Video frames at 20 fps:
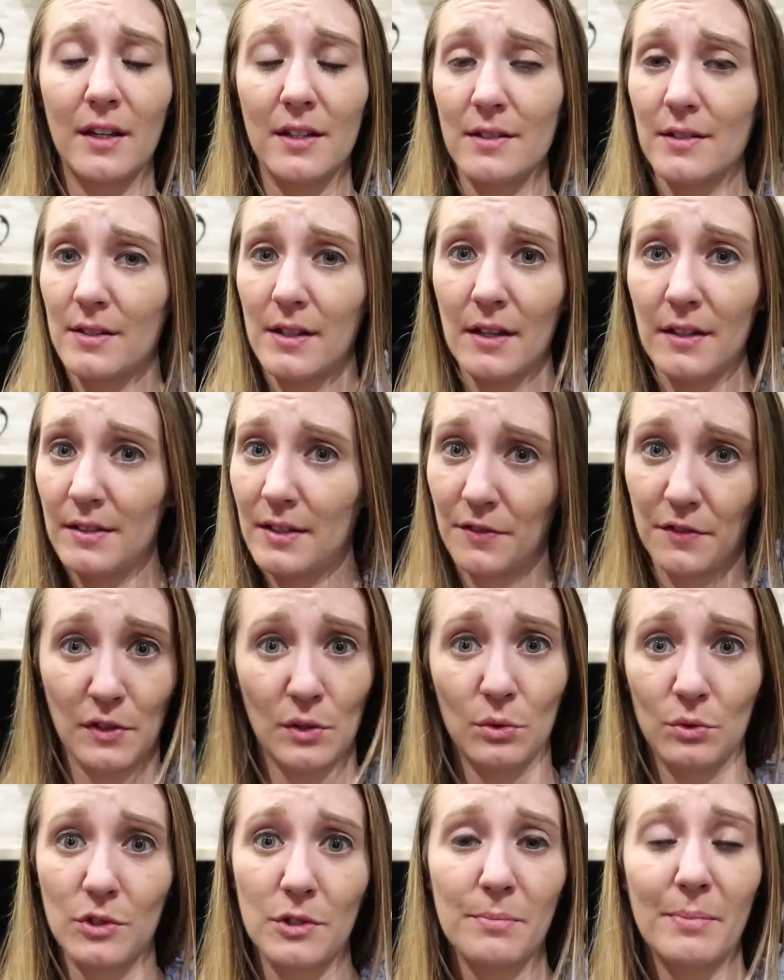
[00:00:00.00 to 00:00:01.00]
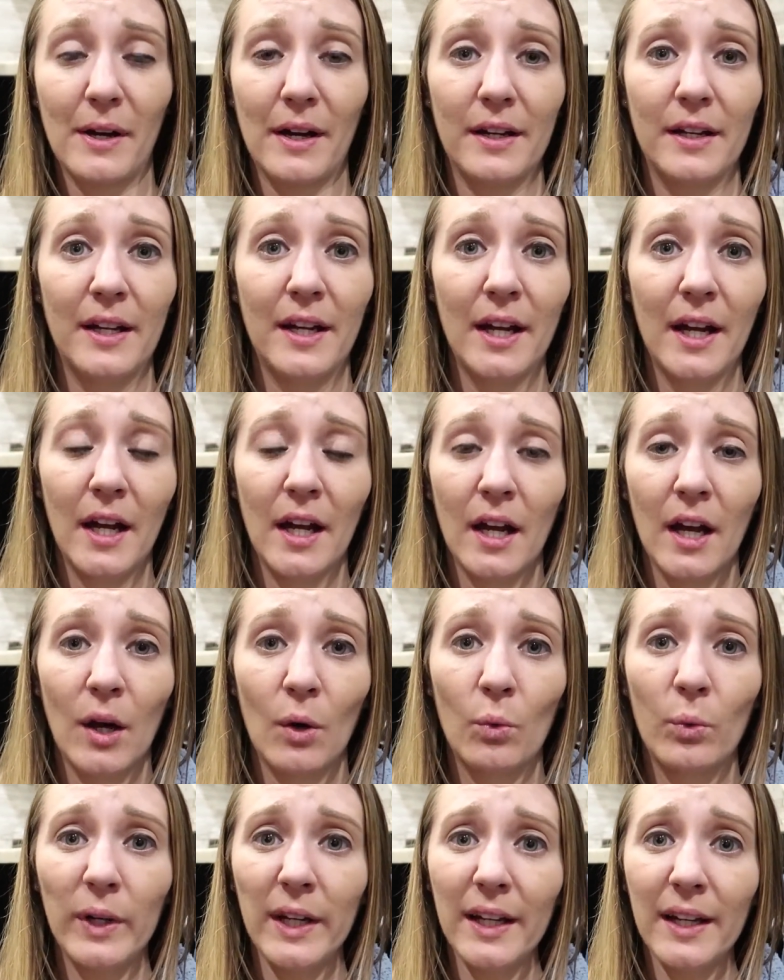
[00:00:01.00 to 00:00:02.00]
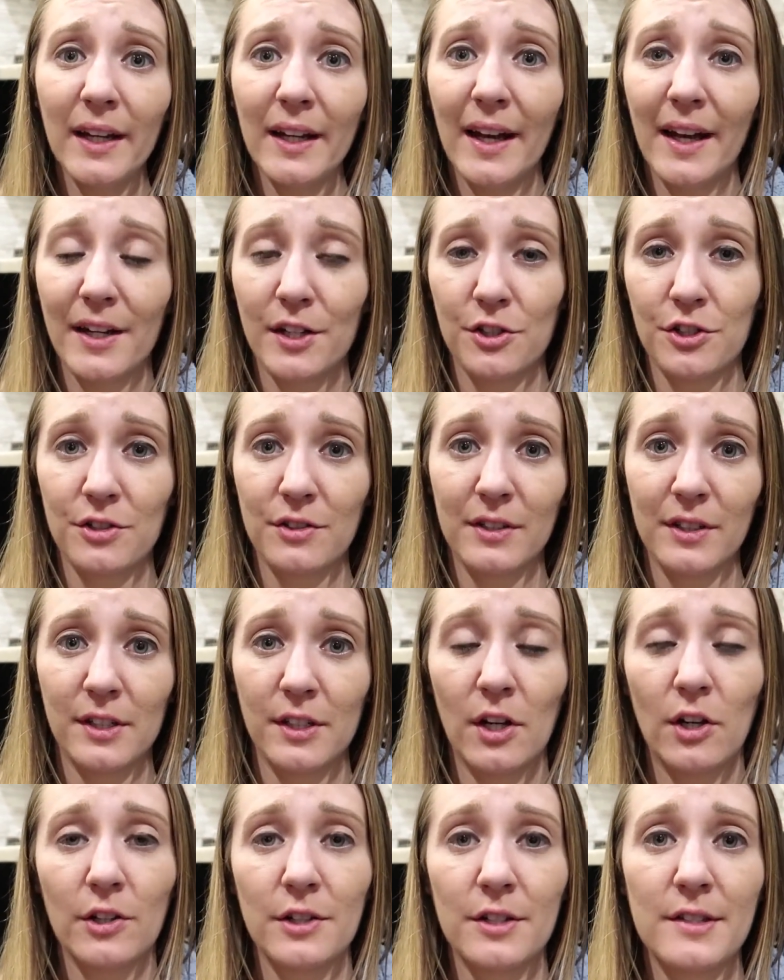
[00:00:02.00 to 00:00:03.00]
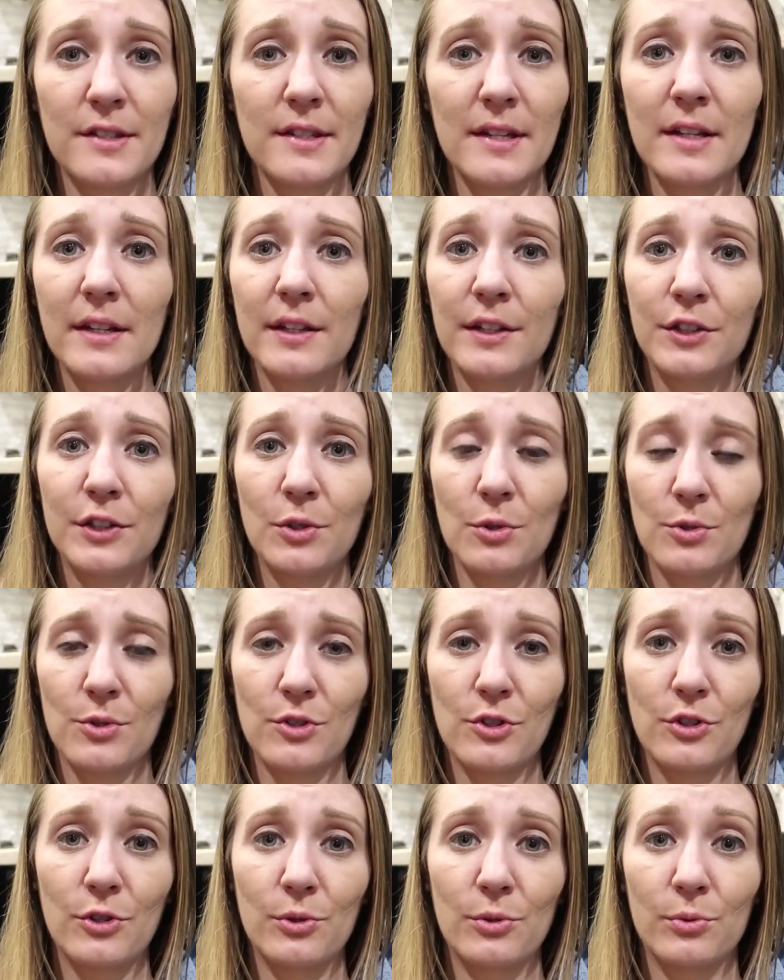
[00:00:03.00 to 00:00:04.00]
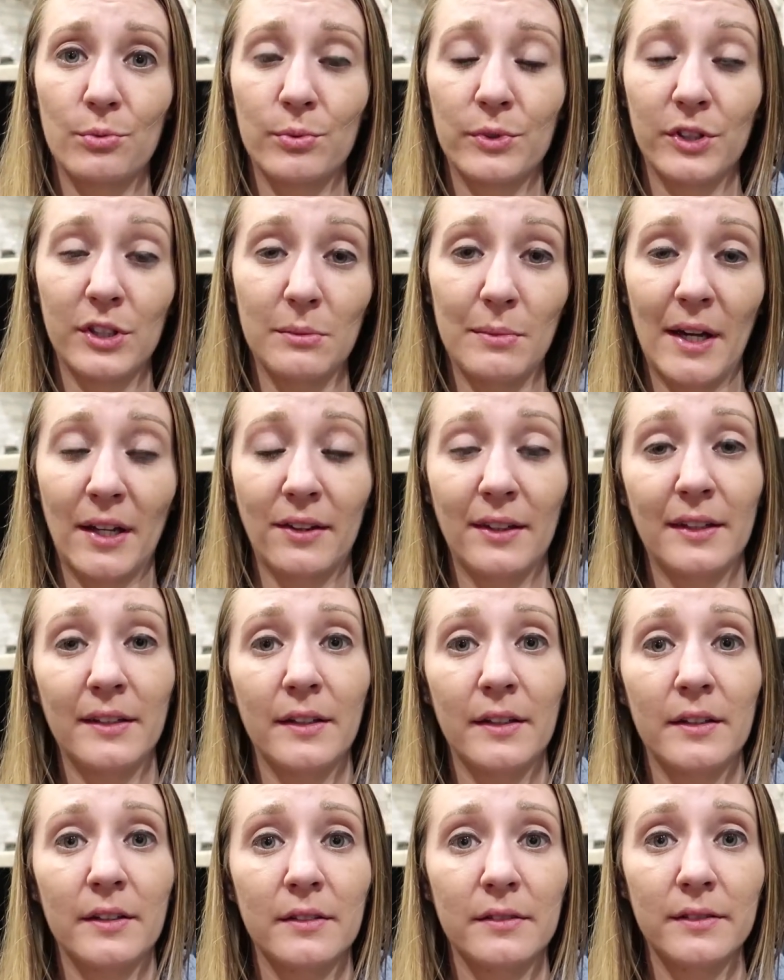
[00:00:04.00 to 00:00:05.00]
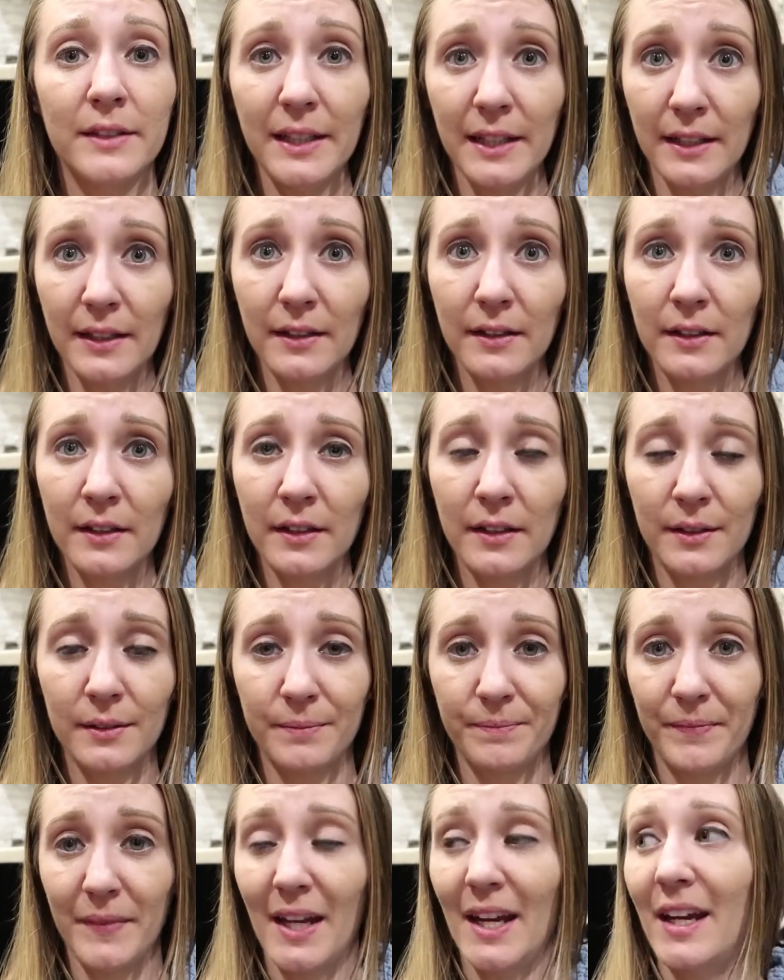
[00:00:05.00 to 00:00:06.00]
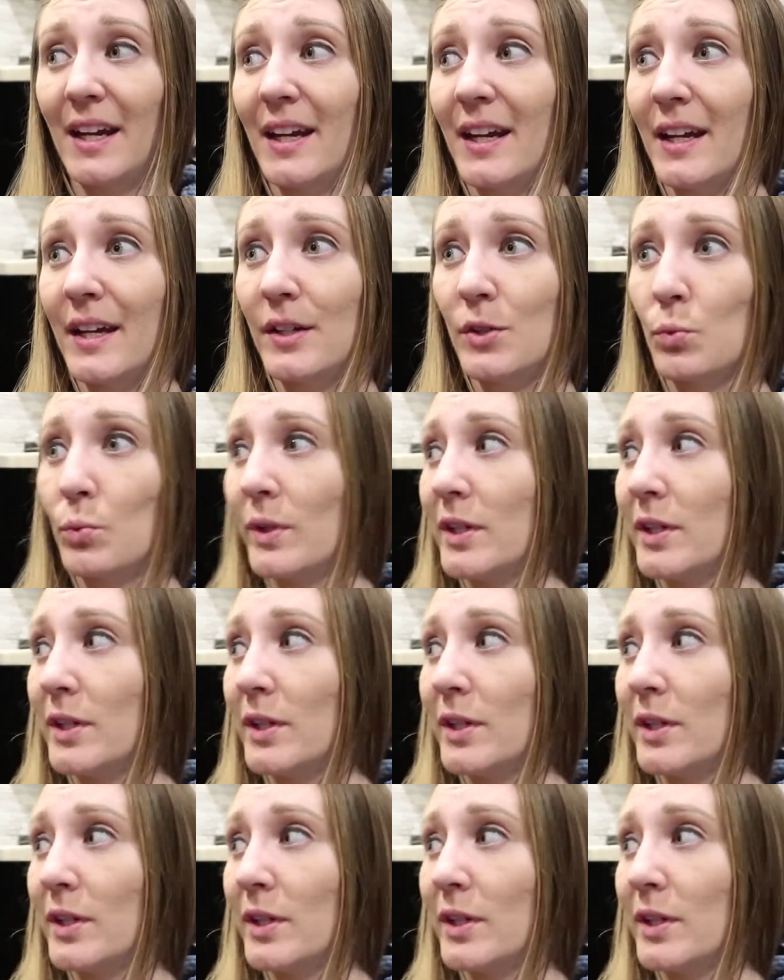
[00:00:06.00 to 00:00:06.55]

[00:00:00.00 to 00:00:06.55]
is a difficult spot. Our sink used to really badly leak and